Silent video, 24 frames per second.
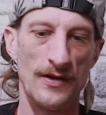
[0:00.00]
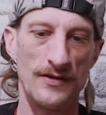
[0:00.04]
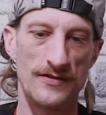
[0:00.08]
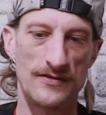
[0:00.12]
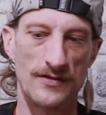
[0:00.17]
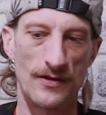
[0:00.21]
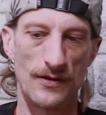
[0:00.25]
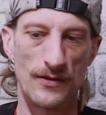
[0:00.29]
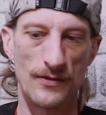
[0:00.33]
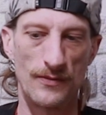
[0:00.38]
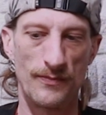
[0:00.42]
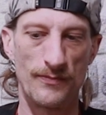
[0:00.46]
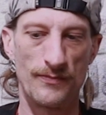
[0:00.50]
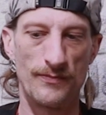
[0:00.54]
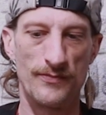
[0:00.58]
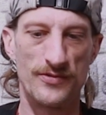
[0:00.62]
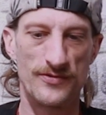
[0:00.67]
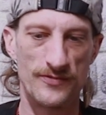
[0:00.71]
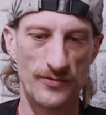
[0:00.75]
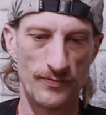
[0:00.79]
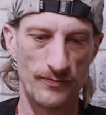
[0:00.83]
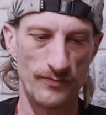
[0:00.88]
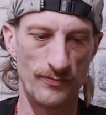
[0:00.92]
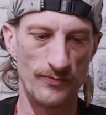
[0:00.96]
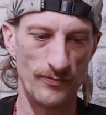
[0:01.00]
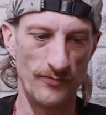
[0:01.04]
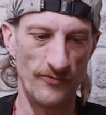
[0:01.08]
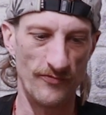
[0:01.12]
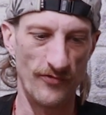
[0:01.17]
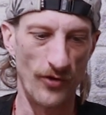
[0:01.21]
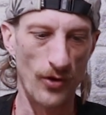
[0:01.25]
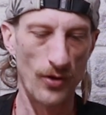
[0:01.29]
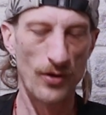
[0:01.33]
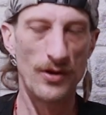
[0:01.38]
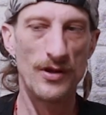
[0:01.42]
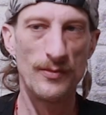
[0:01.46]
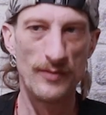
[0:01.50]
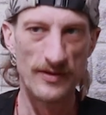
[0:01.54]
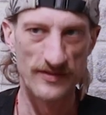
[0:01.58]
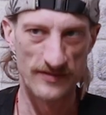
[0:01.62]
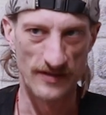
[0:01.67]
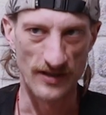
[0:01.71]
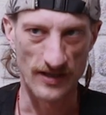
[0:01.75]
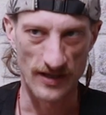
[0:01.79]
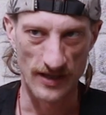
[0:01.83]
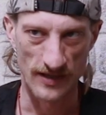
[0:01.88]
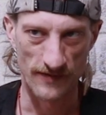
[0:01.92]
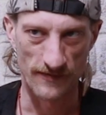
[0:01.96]
So volume is
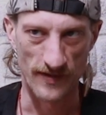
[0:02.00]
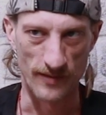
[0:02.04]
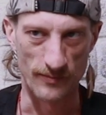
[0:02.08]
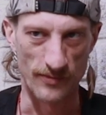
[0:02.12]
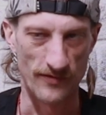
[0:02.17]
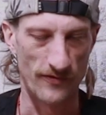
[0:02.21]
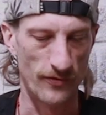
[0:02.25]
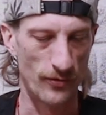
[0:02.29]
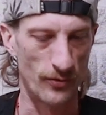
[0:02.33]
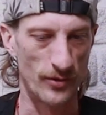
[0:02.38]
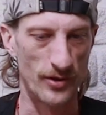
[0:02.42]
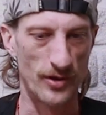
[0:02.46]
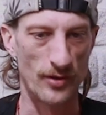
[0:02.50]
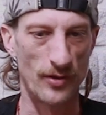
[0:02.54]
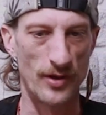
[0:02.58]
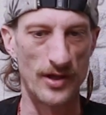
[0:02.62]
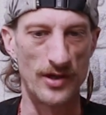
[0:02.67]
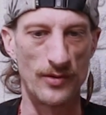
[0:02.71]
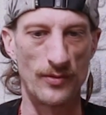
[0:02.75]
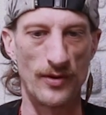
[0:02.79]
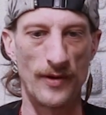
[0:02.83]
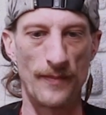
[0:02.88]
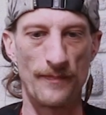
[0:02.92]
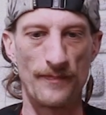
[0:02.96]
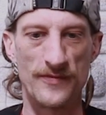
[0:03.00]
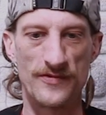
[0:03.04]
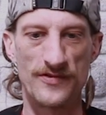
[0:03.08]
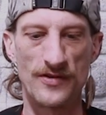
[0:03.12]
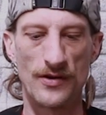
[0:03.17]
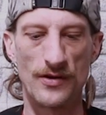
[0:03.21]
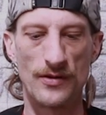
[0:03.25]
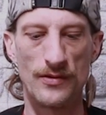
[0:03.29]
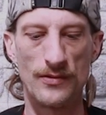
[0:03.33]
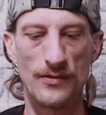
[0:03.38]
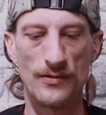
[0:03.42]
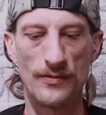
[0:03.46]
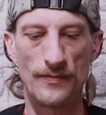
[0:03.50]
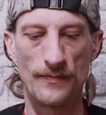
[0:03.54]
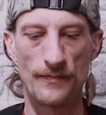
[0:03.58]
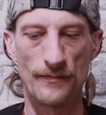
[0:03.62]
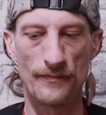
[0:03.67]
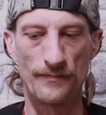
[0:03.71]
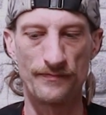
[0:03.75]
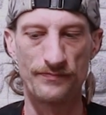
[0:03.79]
the key thing before we go anywhere. So